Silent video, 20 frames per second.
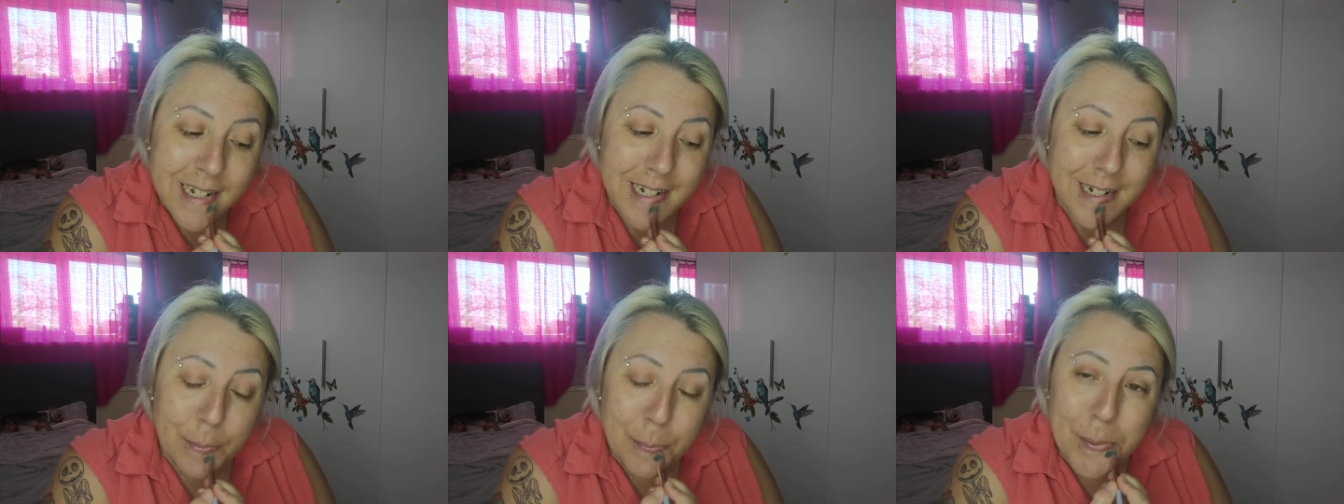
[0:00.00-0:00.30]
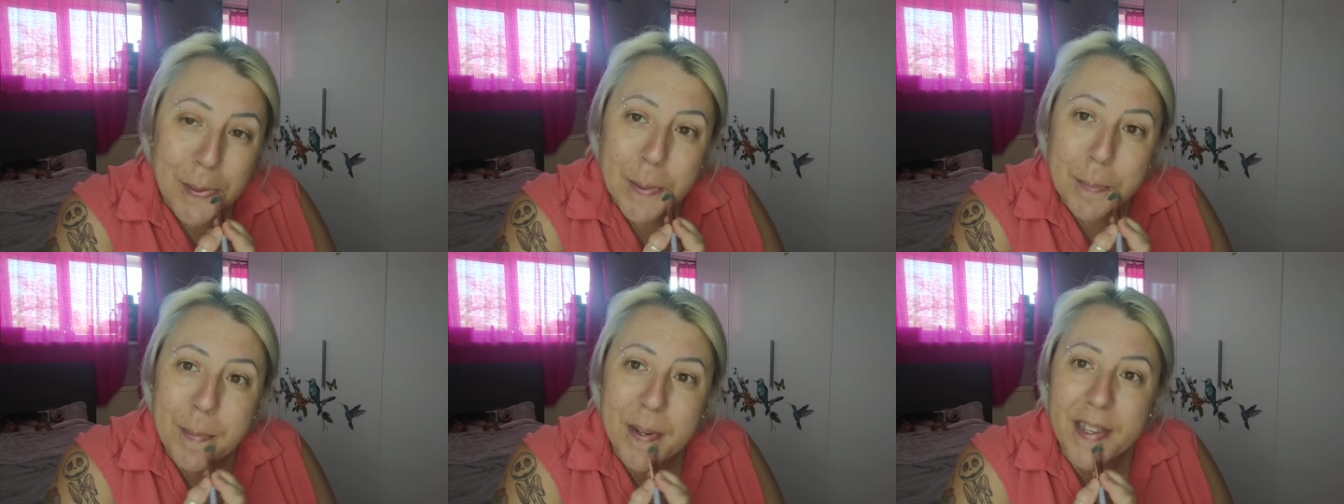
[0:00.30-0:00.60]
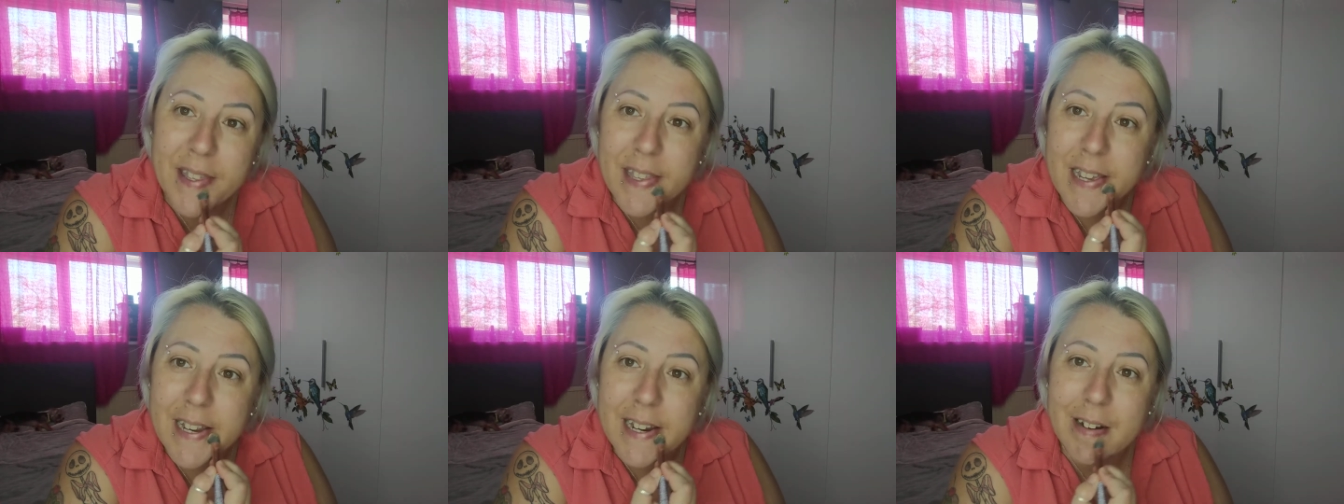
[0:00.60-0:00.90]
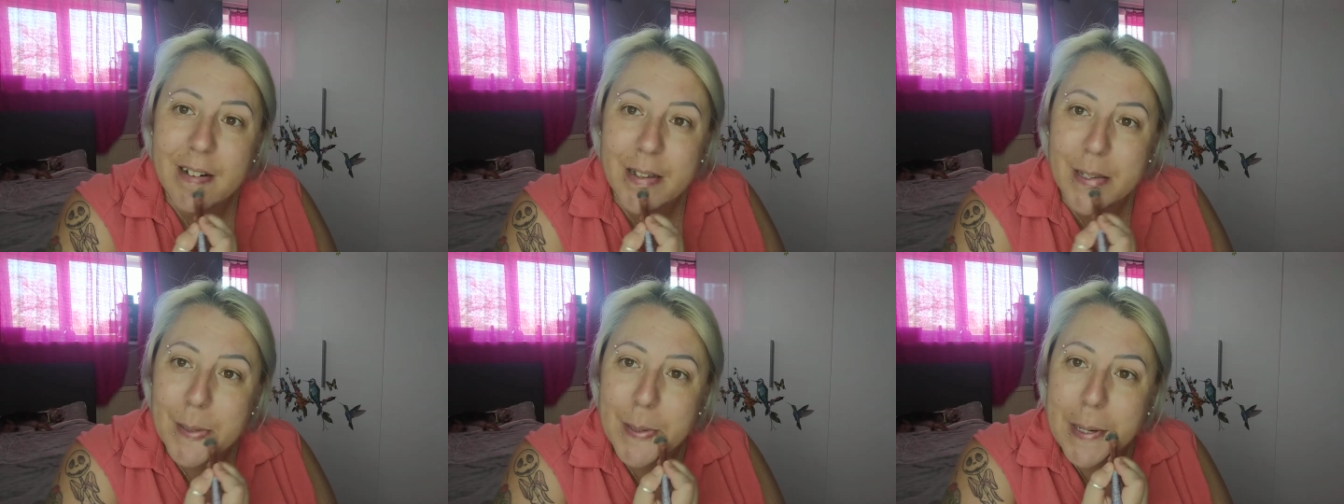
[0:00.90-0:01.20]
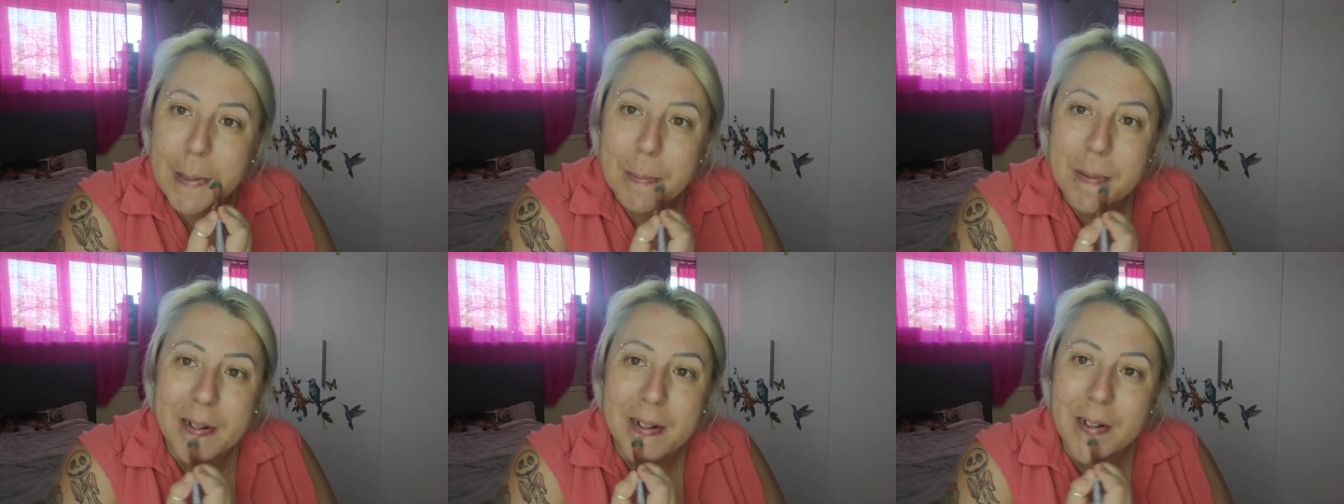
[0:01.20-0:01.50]
I put a bit there as
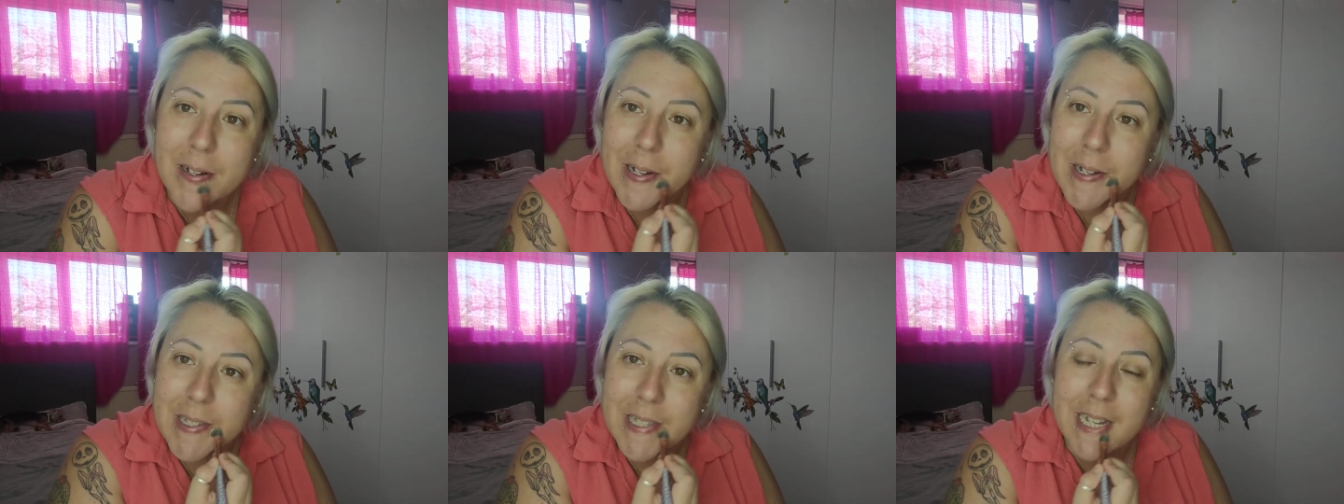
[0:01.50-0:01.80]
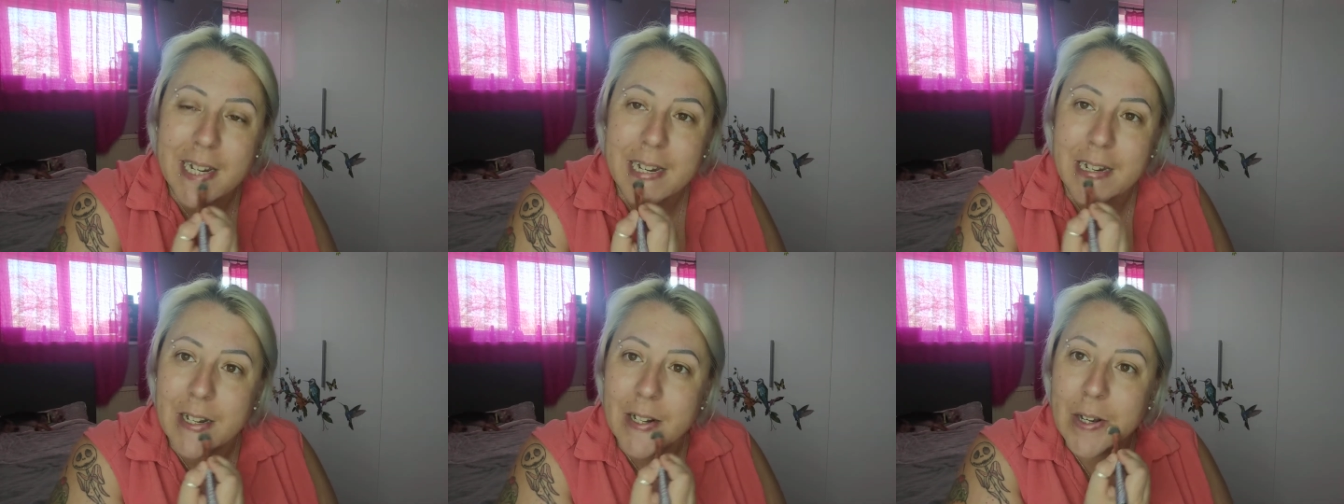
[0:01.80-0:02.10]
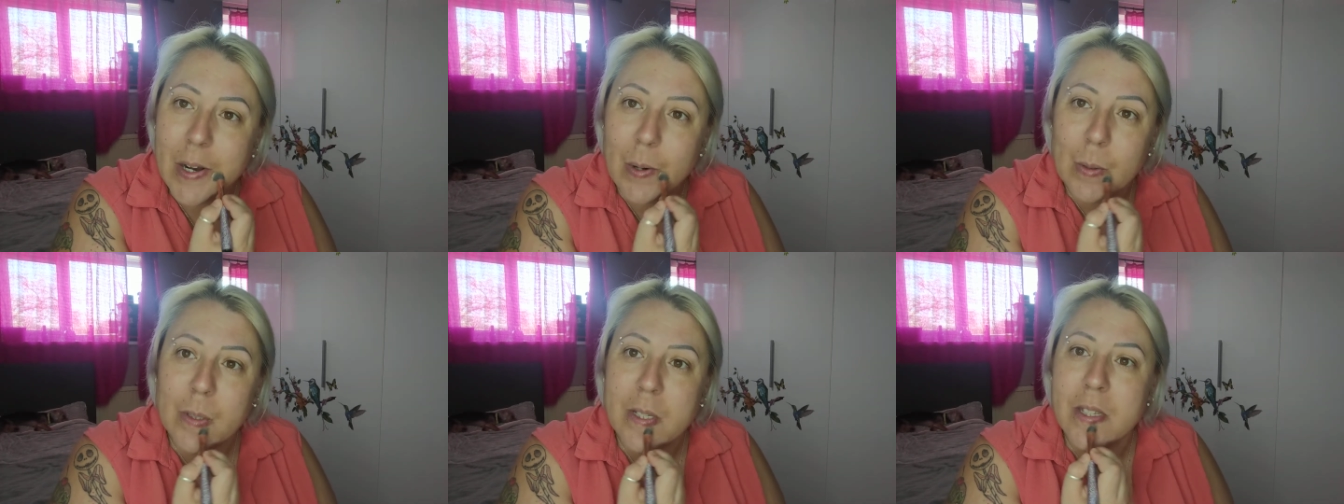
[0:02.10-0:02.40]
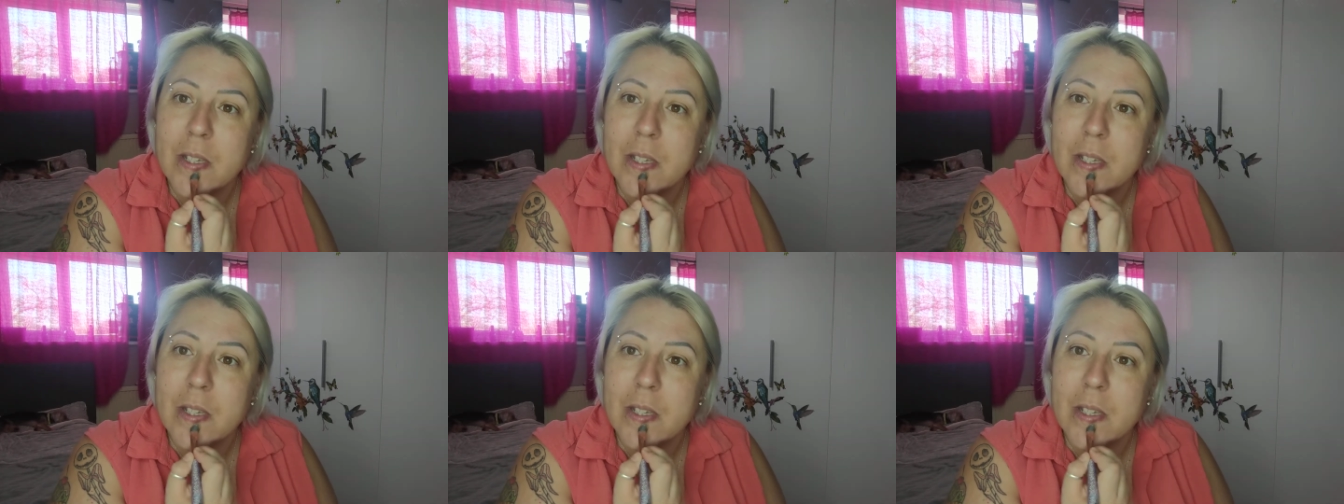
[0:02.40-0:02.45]
well because I had a cold